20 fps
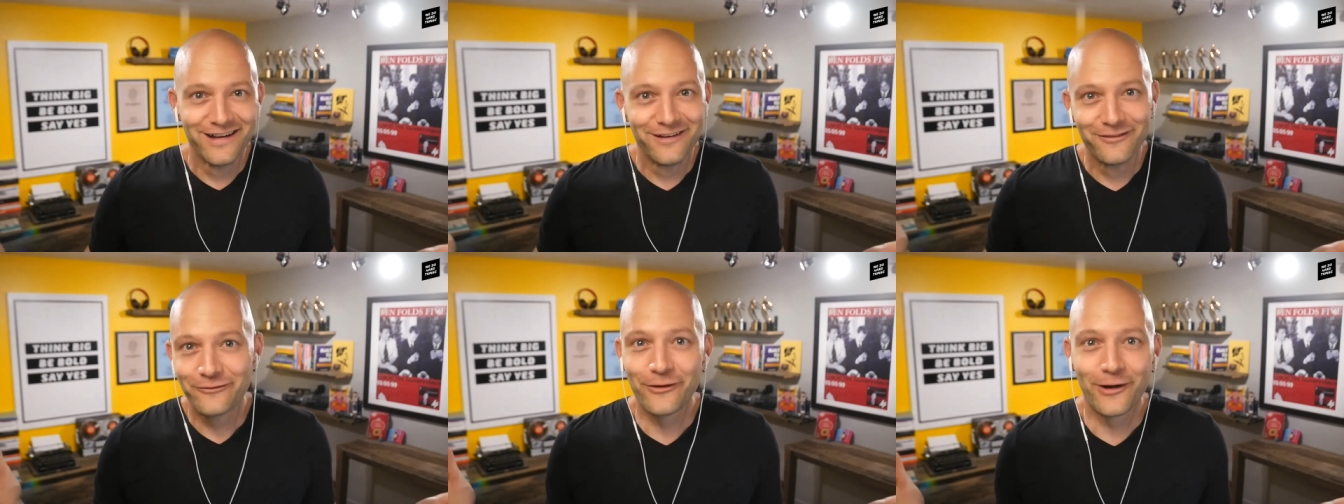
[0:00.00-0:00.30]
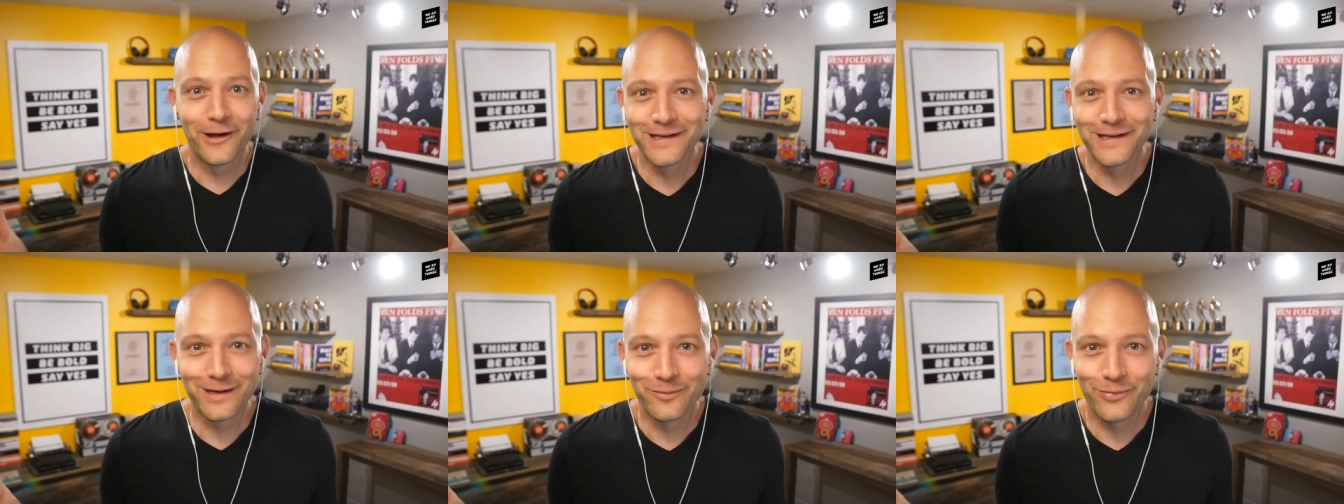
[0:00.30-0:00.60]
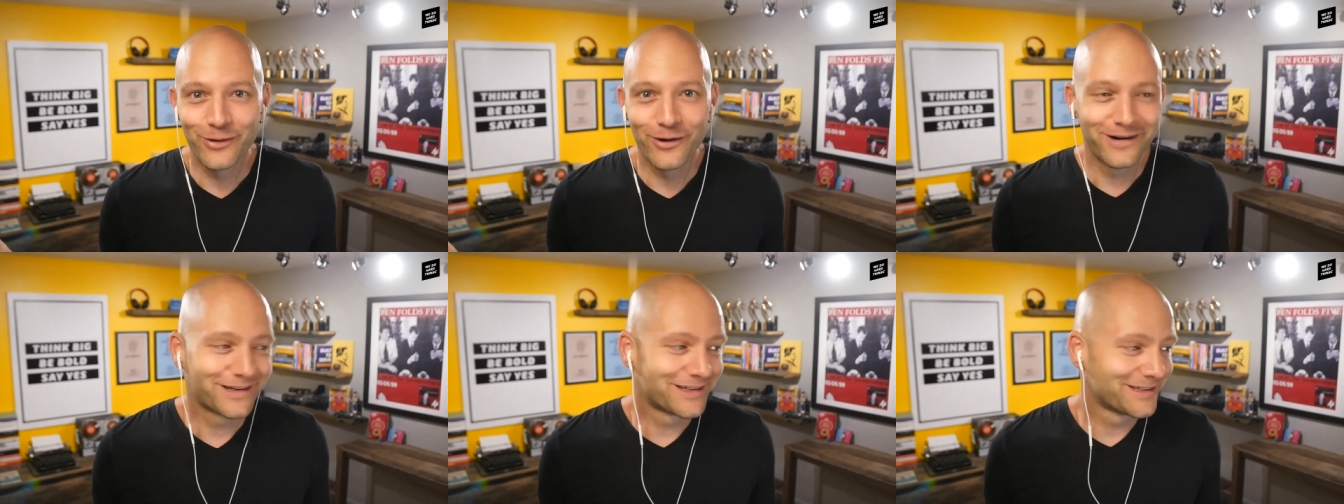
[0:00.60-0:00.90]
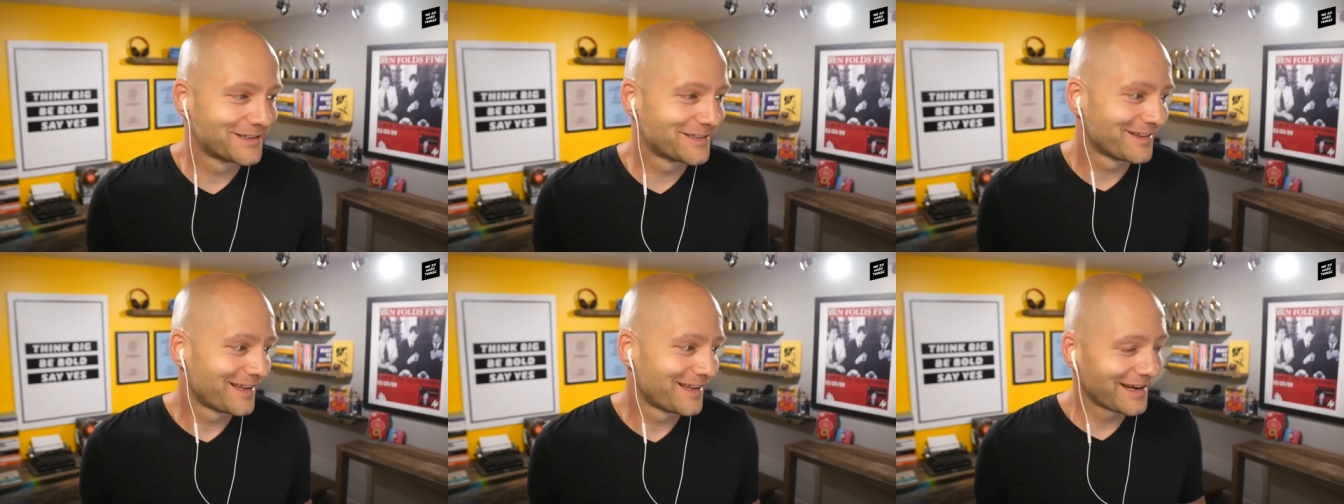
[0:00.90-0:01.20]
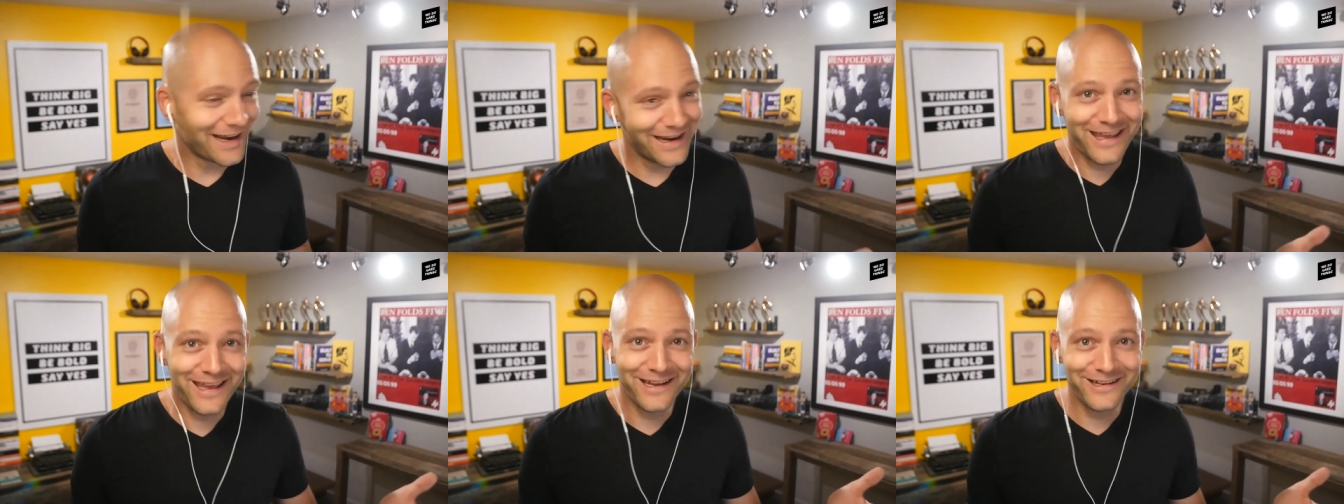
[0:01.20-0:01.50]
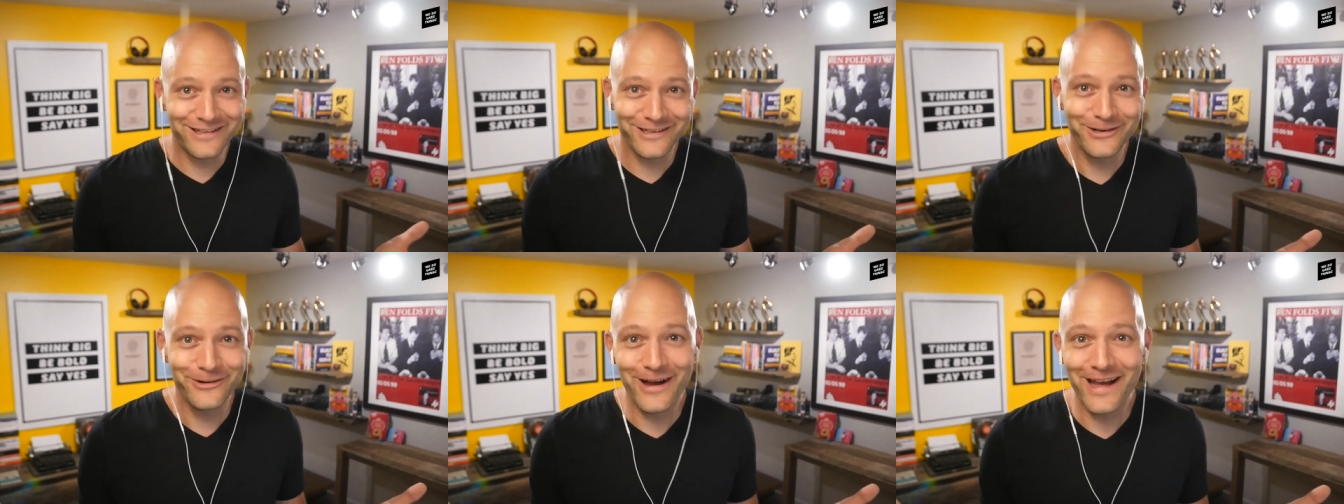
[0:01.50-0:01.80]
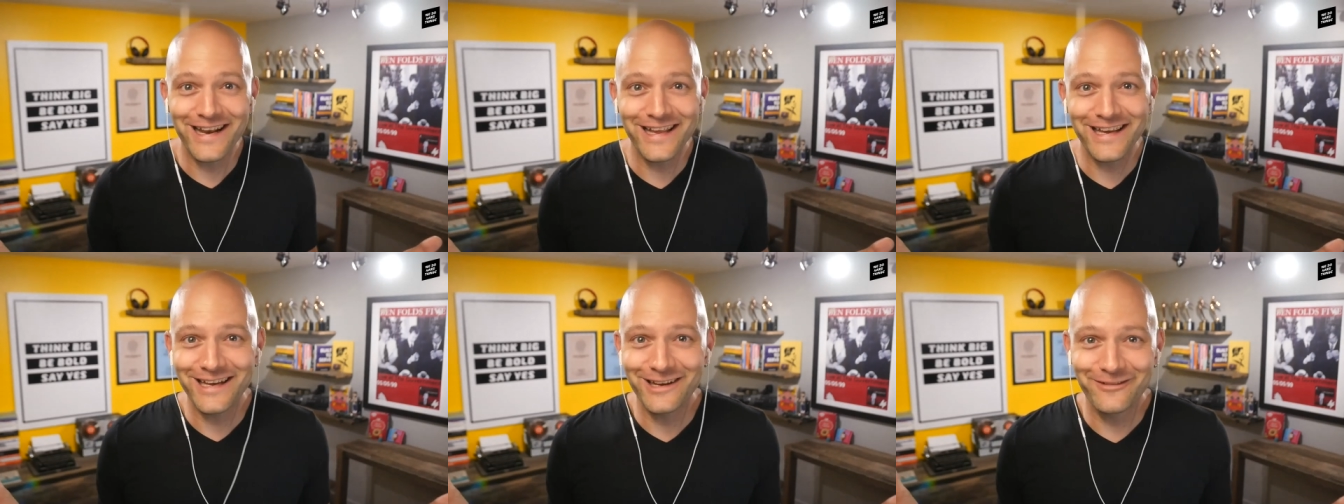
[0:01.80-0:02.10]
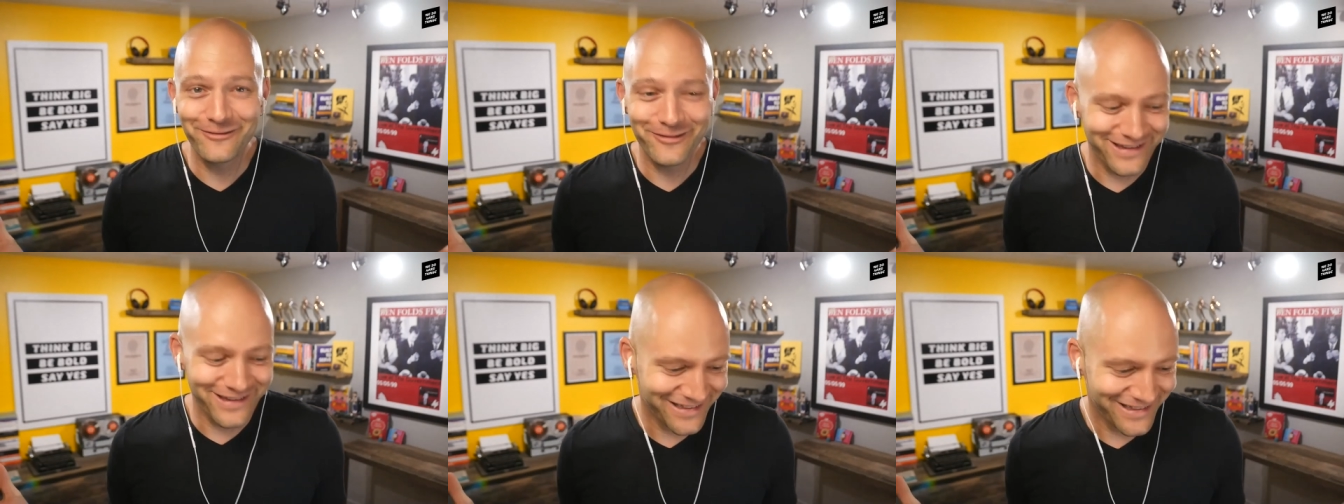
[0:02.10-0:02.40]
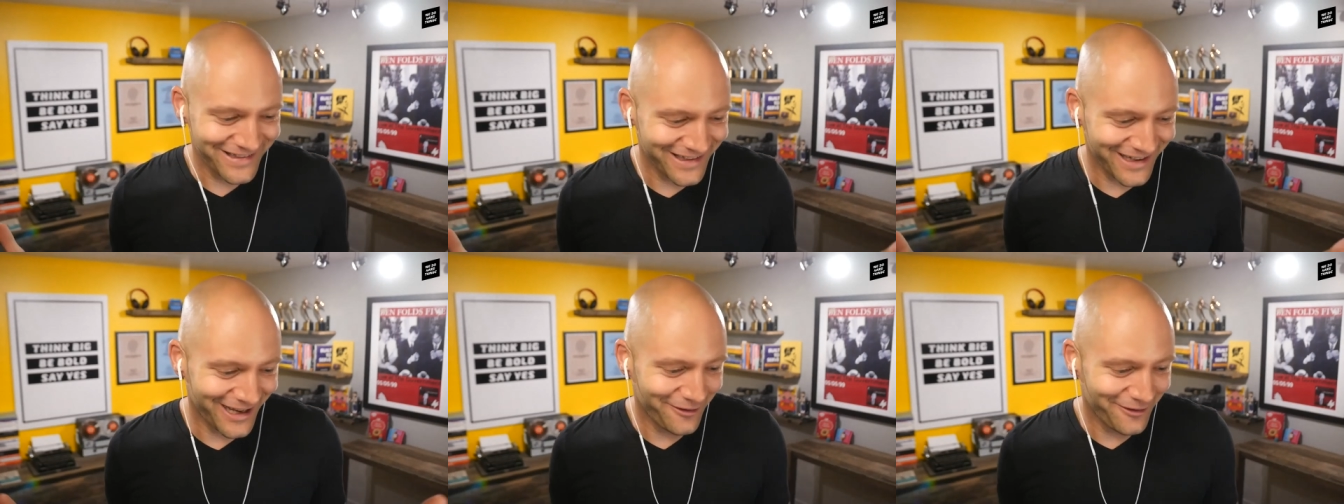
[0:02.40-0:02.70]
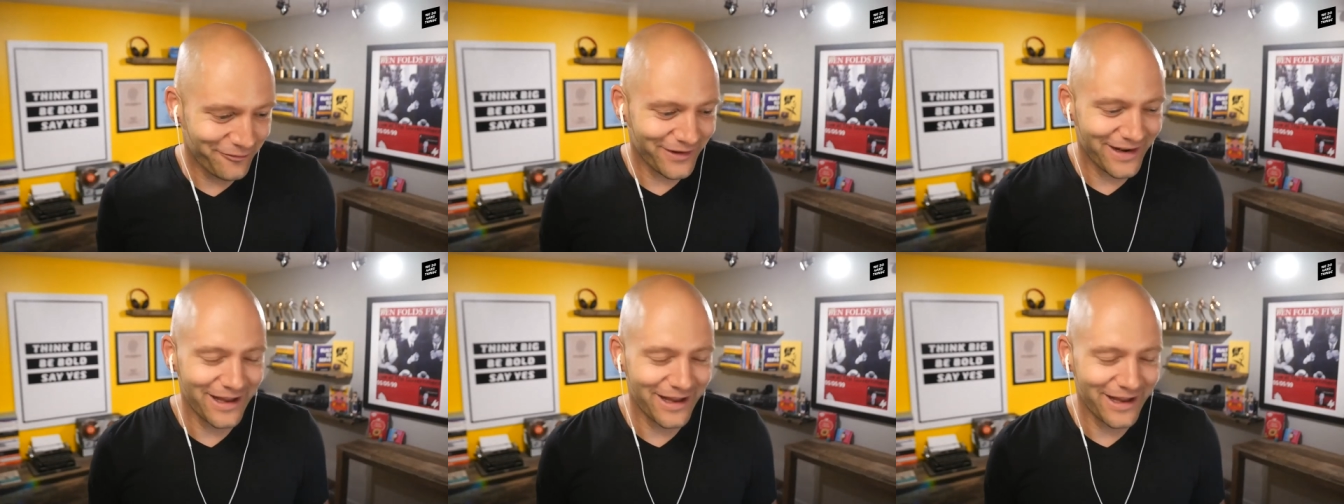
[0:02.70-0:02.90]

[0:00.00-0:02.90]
falling apart because you're like, I can't do any of this stuff.